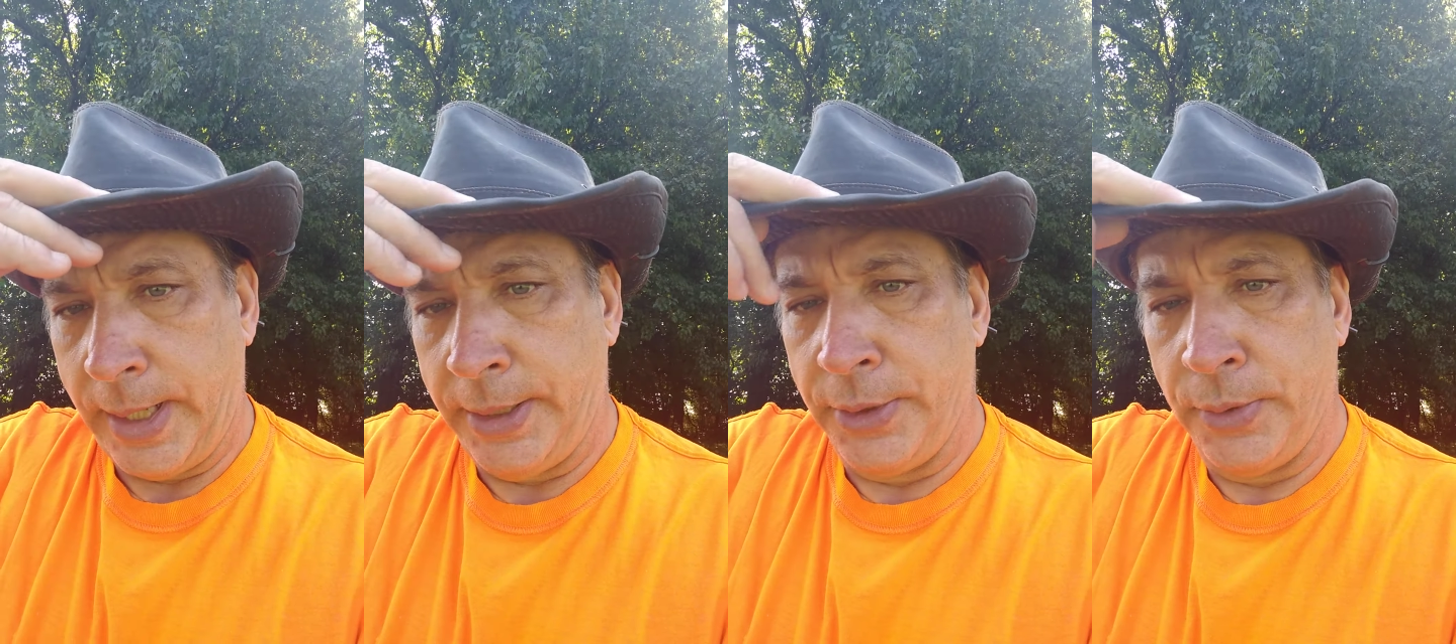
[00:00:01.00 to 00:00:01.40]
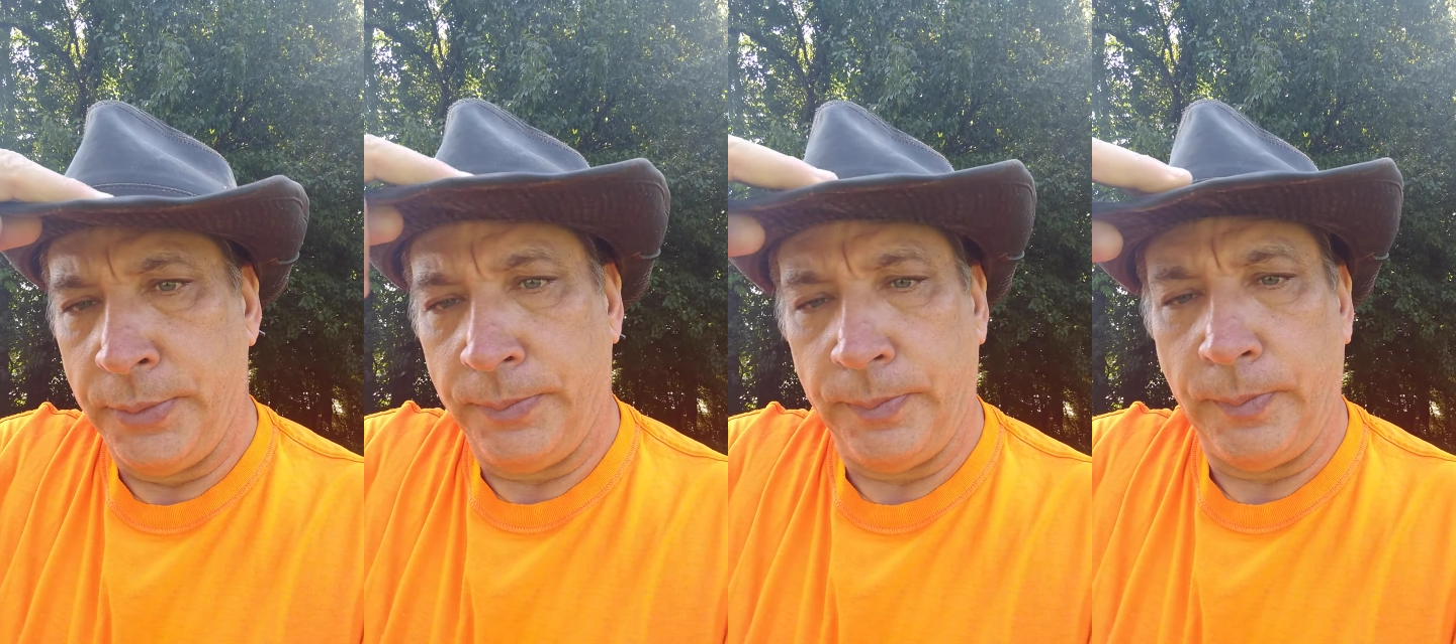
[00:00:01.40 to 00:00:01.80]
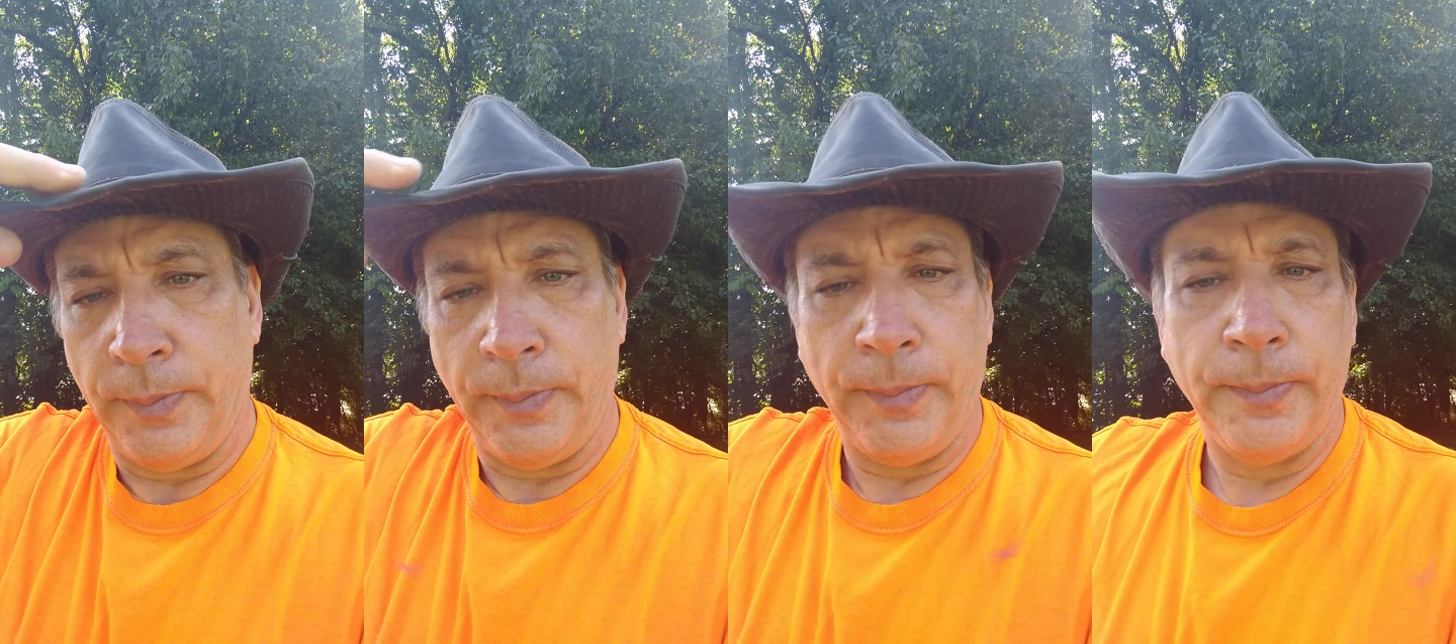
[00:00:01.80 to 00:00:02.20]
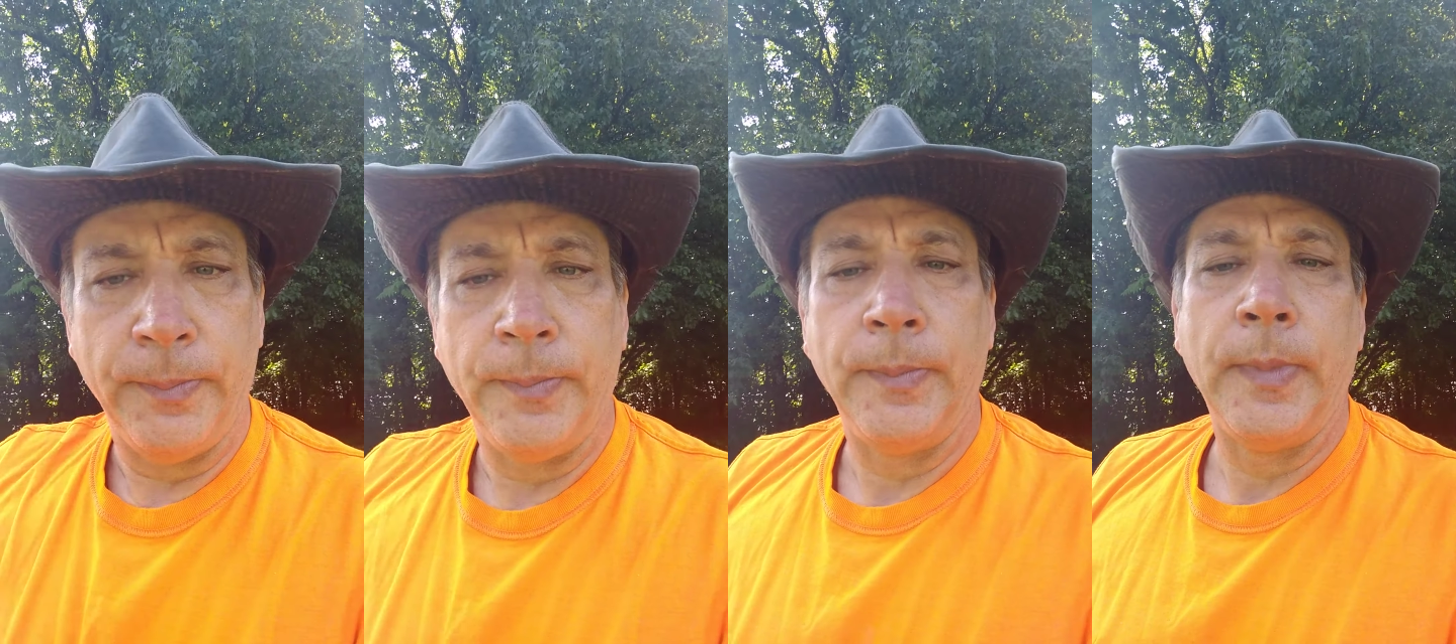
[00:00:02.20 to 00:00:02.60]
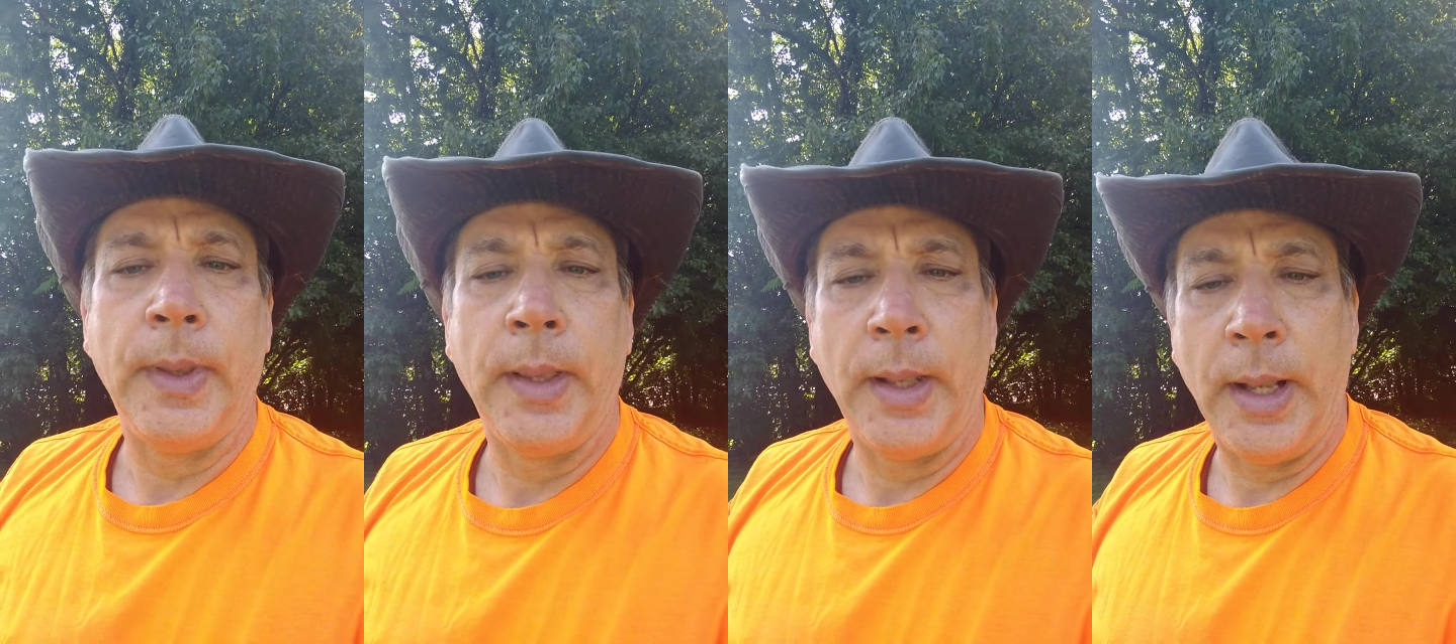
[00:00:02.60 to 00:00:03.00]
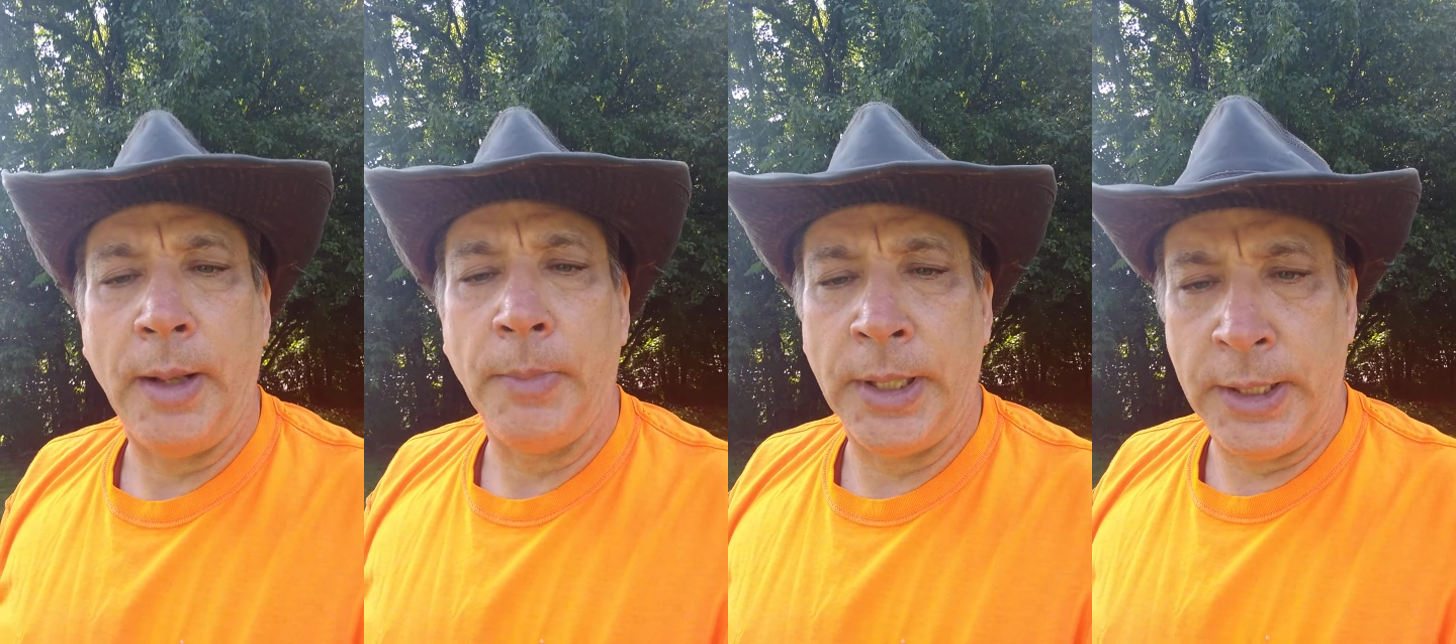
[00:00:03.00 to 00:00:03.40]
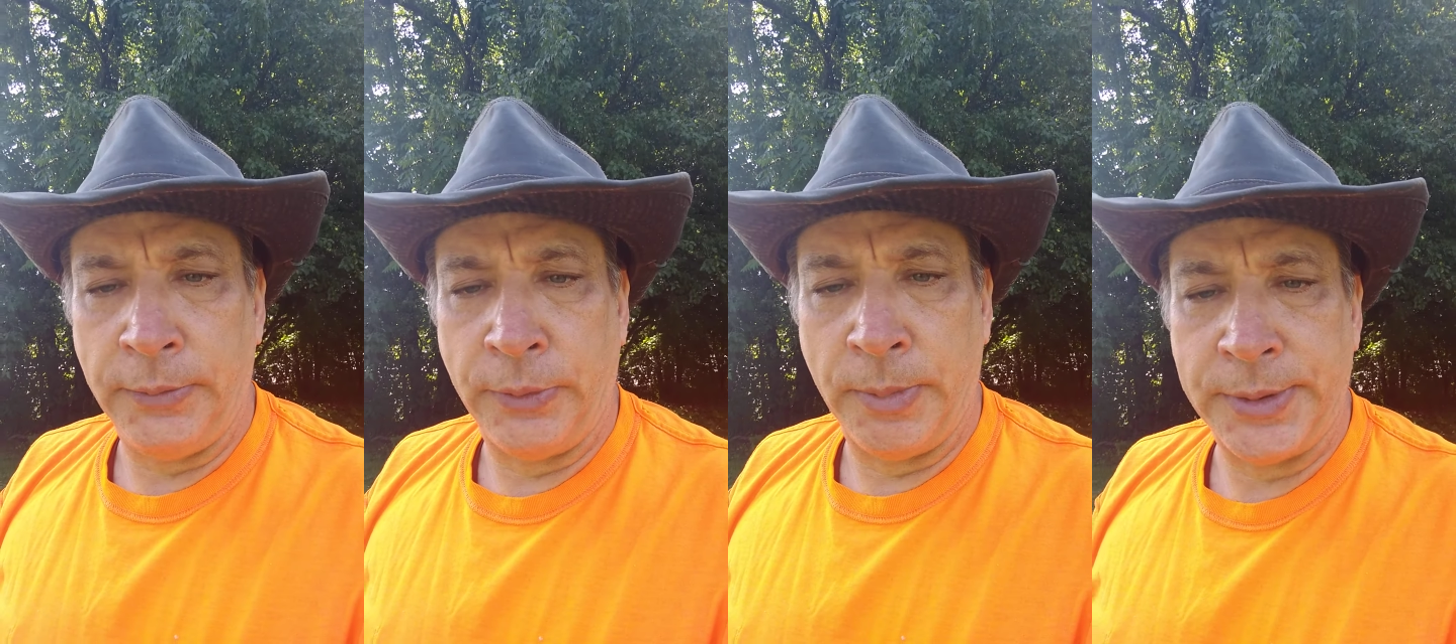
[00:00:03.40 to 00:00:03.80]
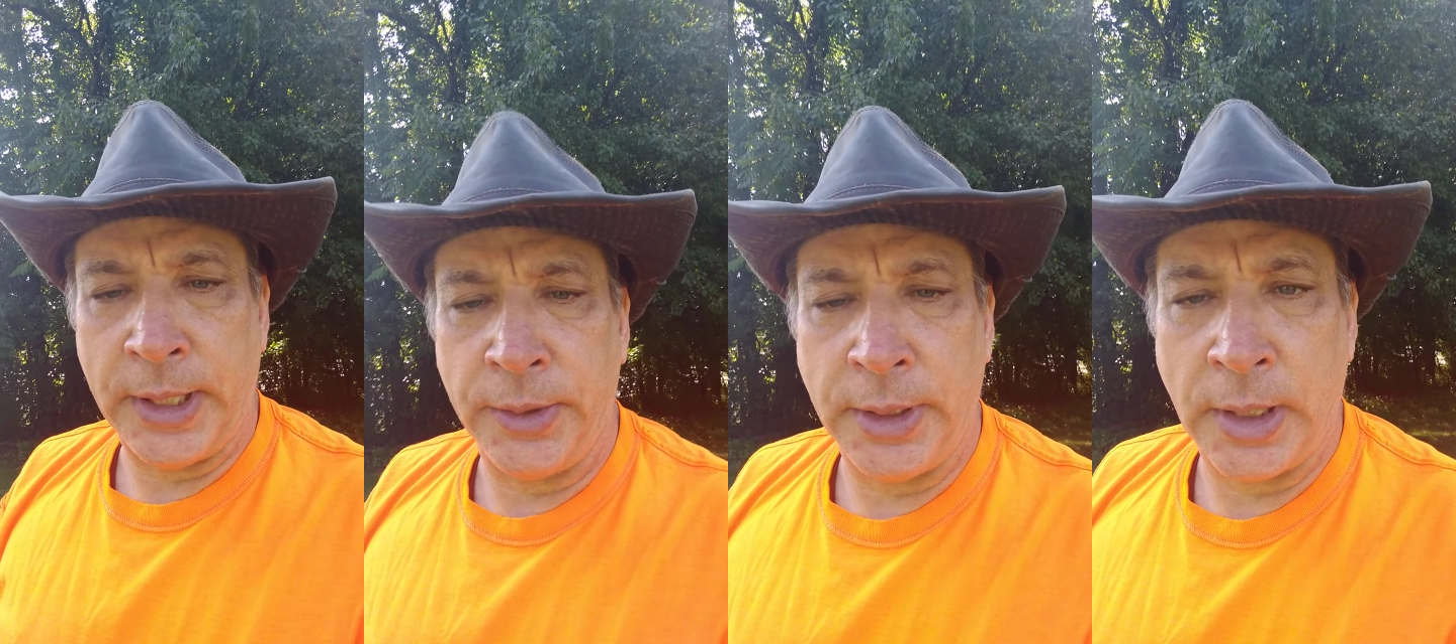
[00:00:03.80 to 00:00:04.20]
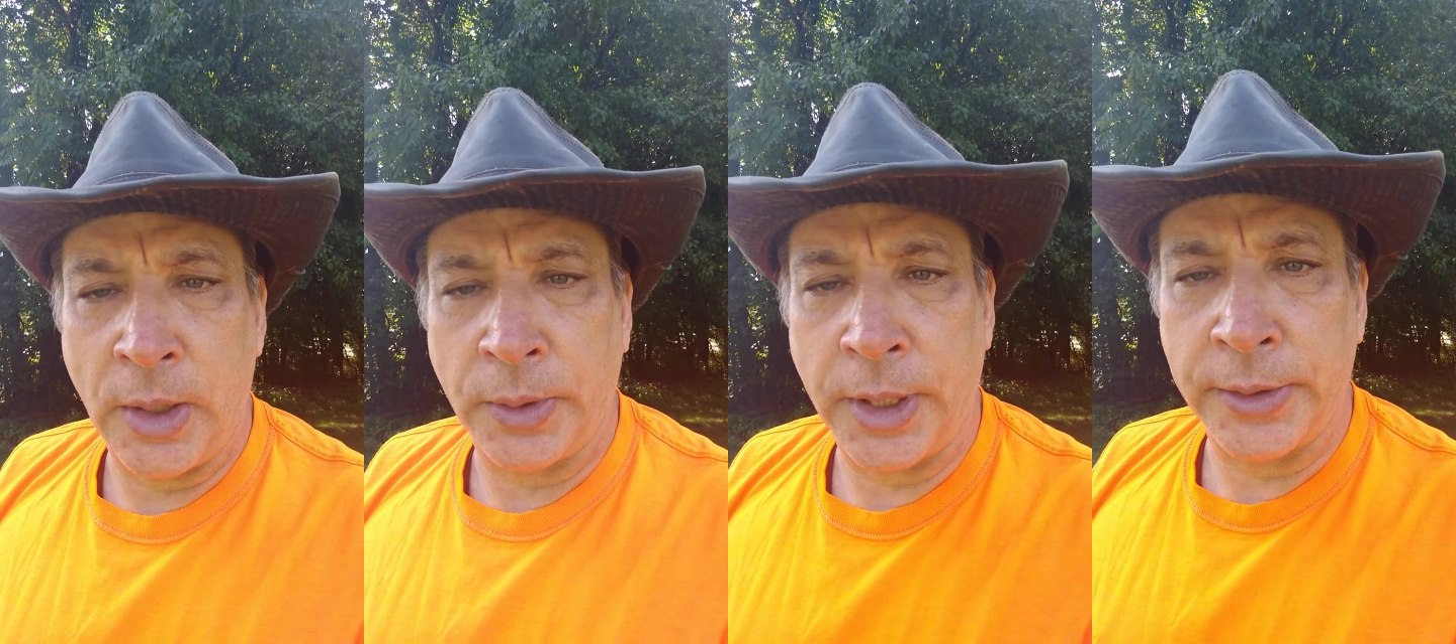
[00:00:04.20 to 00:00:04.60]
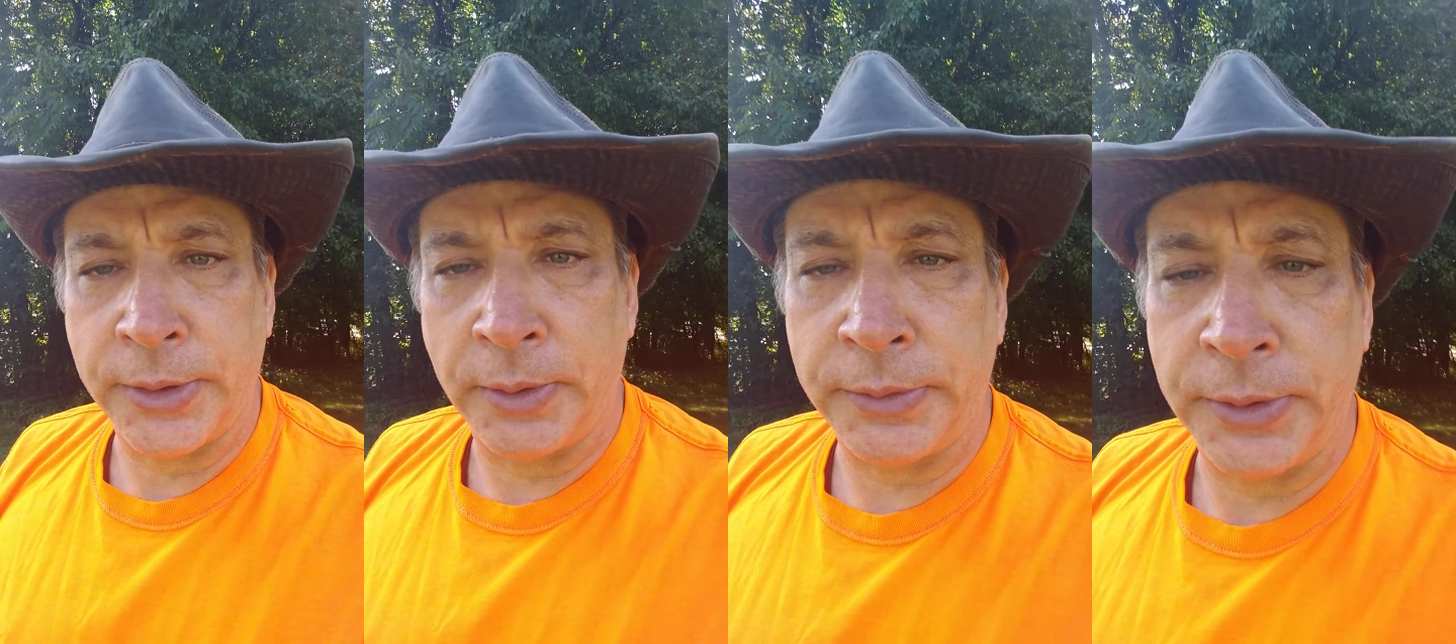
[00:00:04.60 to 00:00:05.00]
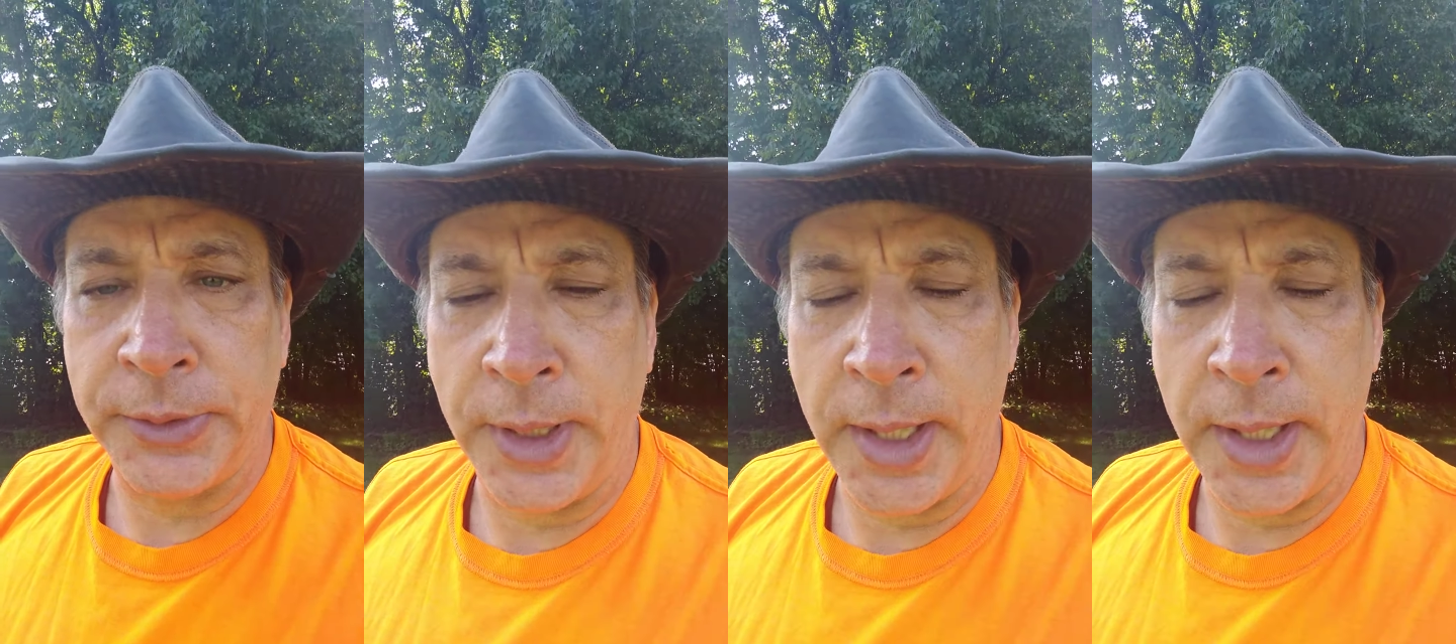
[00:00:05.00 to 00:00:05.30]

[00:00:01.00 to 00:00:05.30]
How you doing? I'm Lee from Azalea Lawn Care Services,